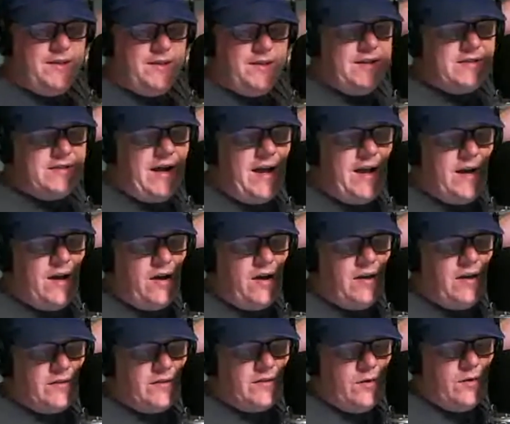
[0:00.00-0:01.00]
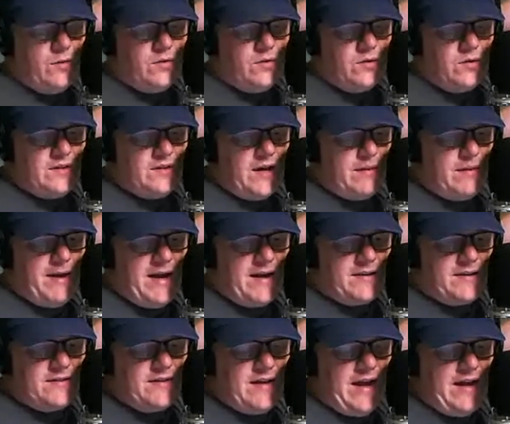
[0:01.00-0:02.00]
then Ty
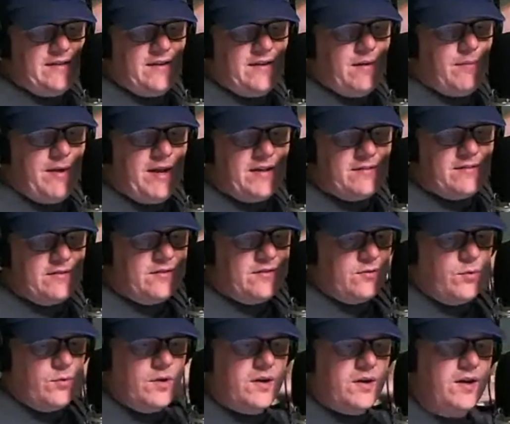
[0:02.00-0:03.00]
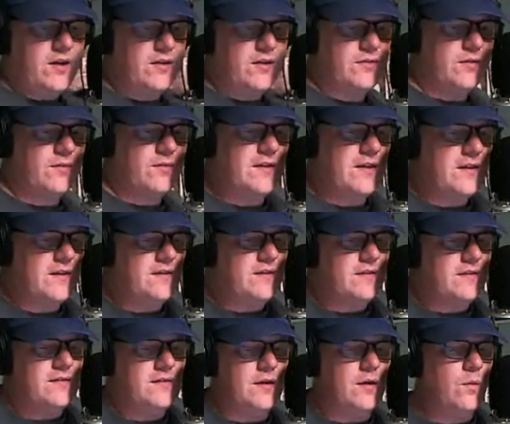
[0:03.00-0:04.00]
Max at Ty Max on Twitter, he also
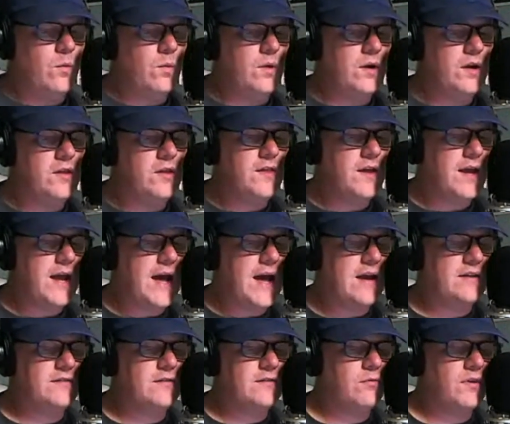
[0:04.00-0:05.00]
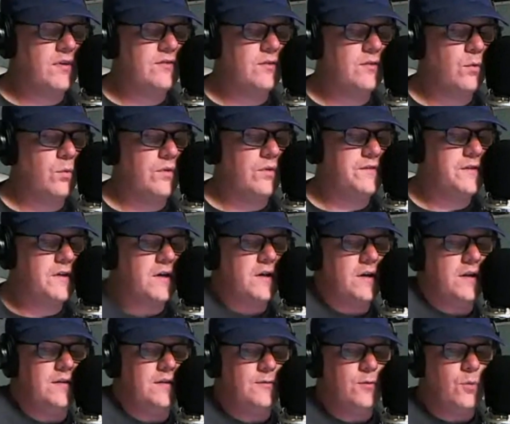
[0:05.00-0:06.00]
says, where do you think Addison Russell will start
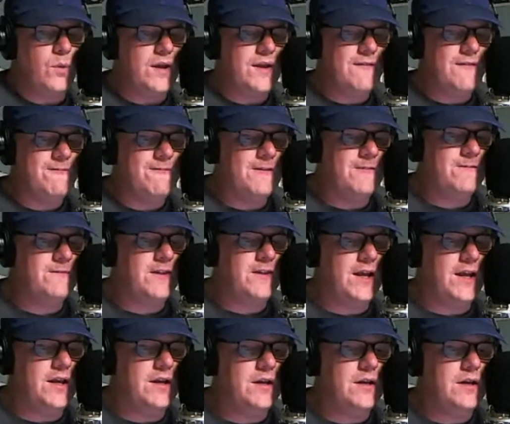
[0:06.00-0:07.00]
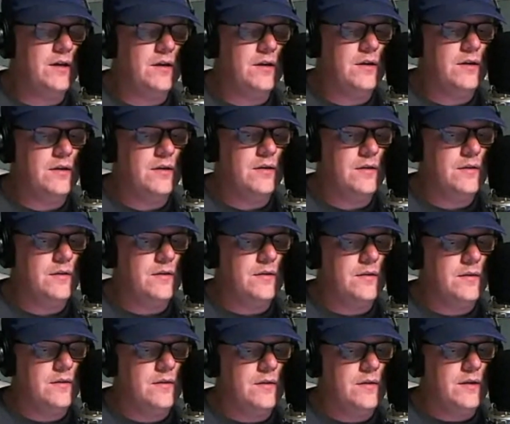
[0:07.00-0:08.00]
in 2015?
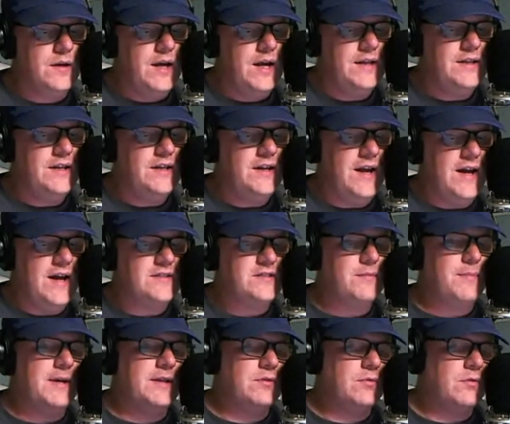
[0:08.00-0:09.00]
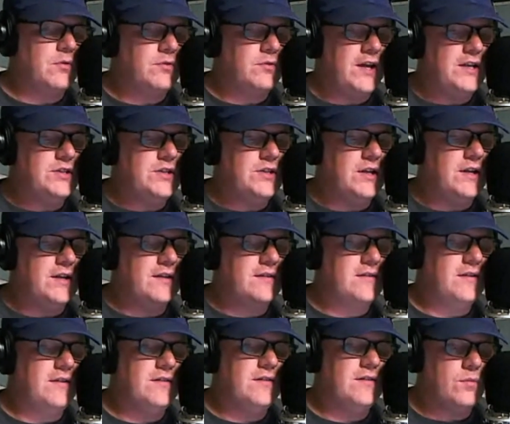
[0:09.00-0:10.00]
And then he asks about the rotation next
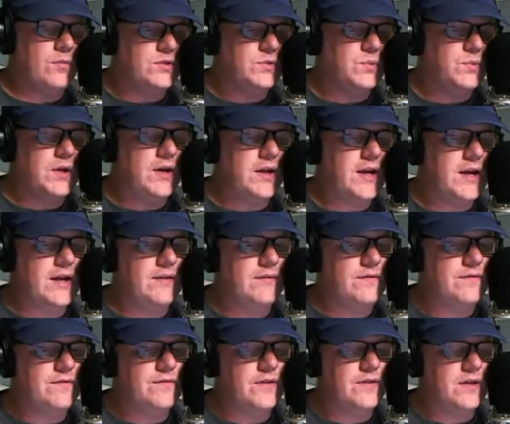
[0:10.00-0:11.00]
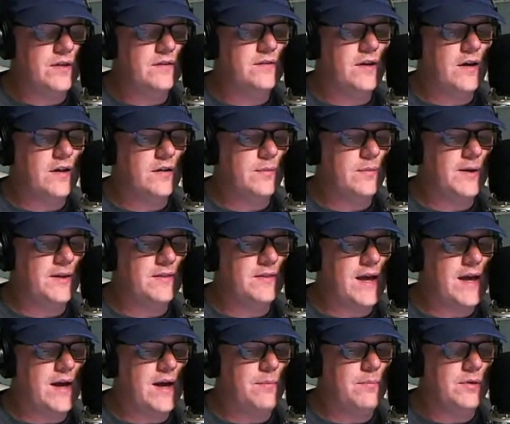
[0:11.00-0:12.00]
season, which we already kind of talked about
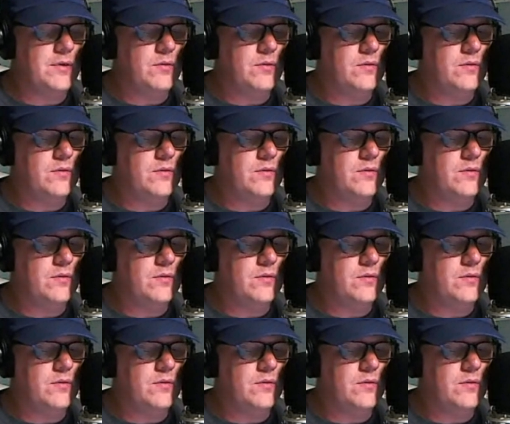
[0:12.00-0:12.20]
that. But